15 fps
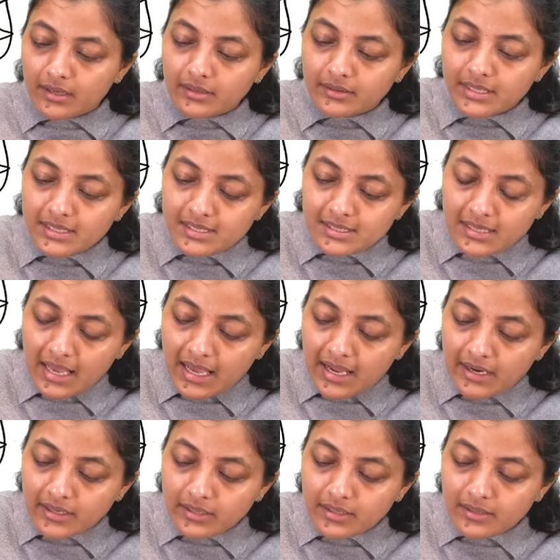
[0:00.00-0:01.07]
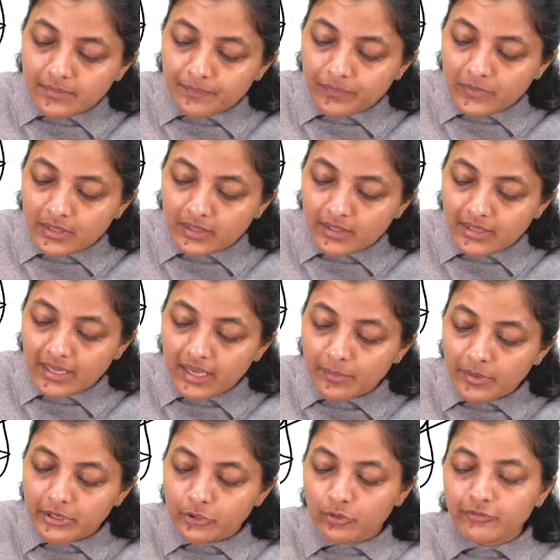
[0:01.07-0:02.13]
this act
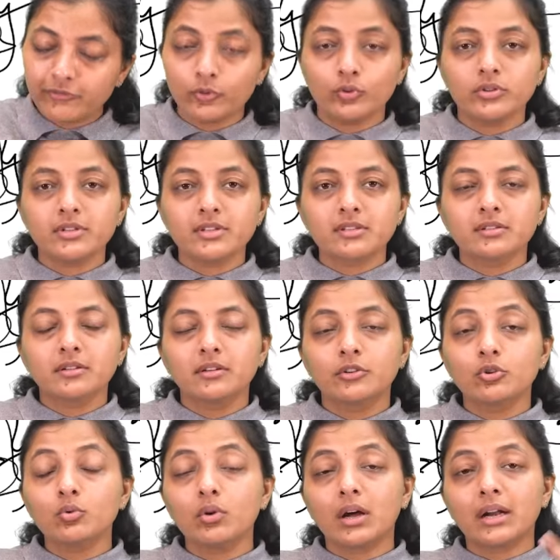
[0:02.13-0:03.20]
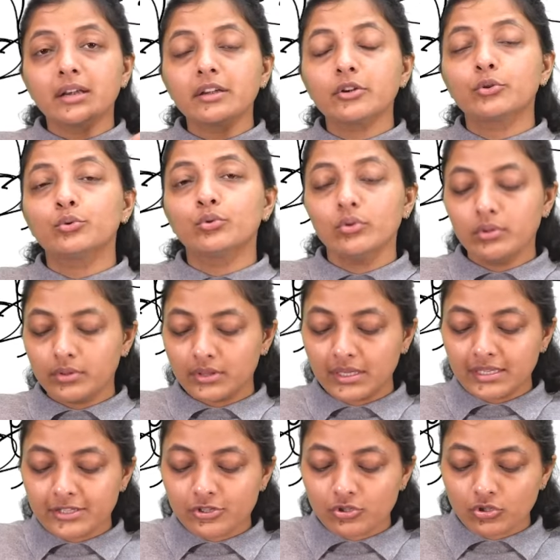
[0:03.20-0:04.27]
came into force to undo the
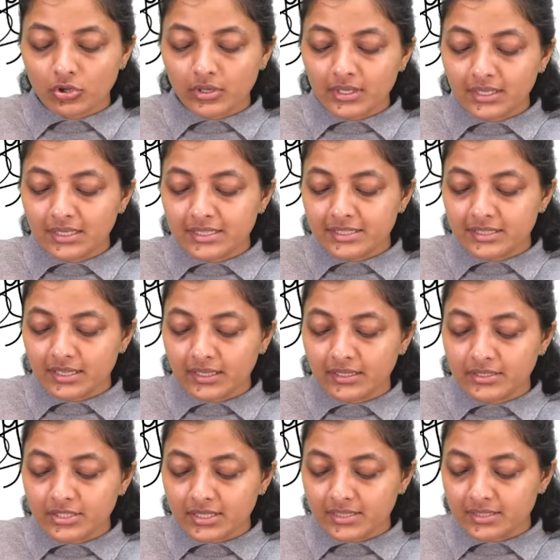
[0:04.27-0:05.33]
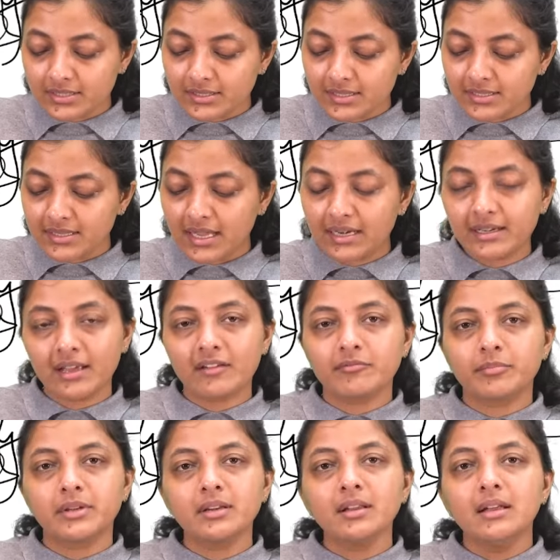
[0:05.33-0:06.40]
historical injustices that have
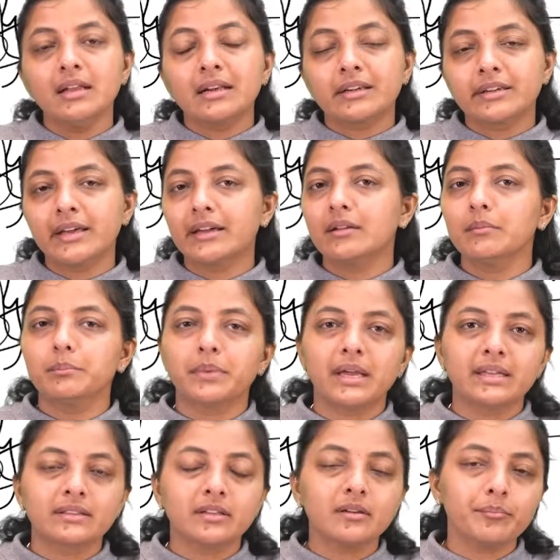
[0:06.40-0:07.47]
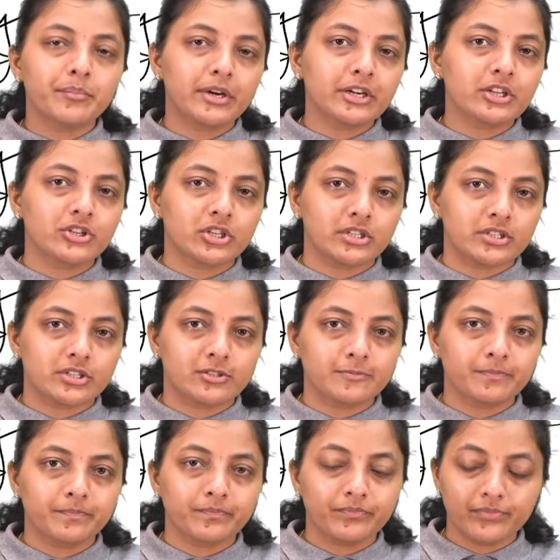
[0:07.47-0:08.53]
been done by the Britishers.
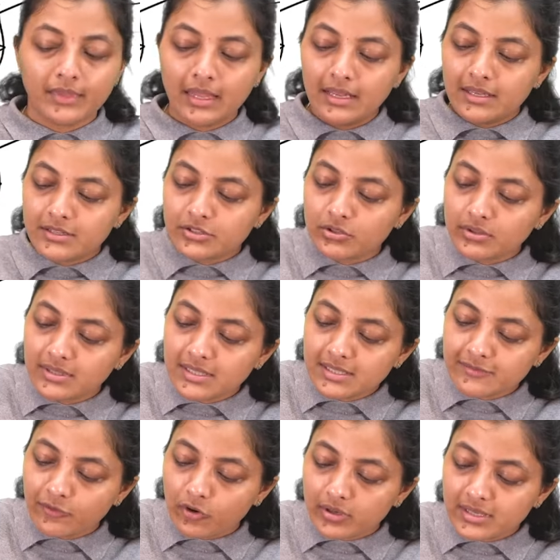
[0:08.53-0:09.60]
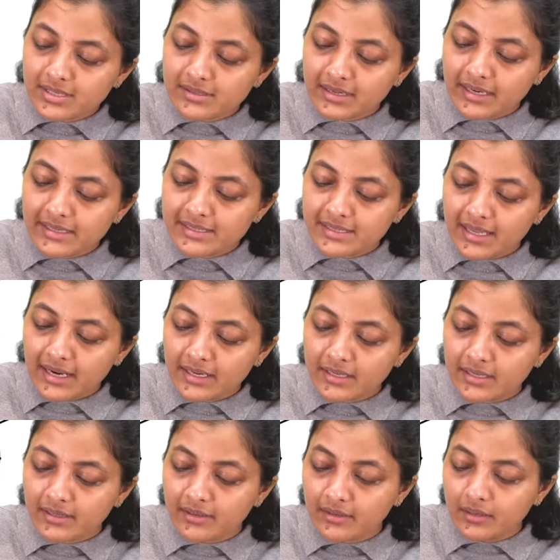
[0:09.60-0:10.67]
So this Forest Rights
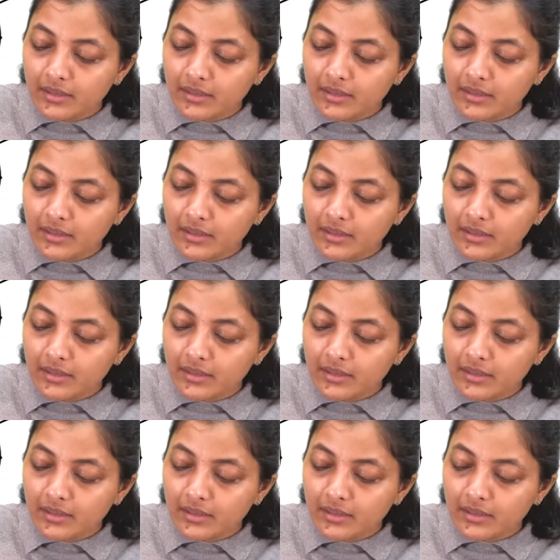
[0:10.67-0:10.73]
Act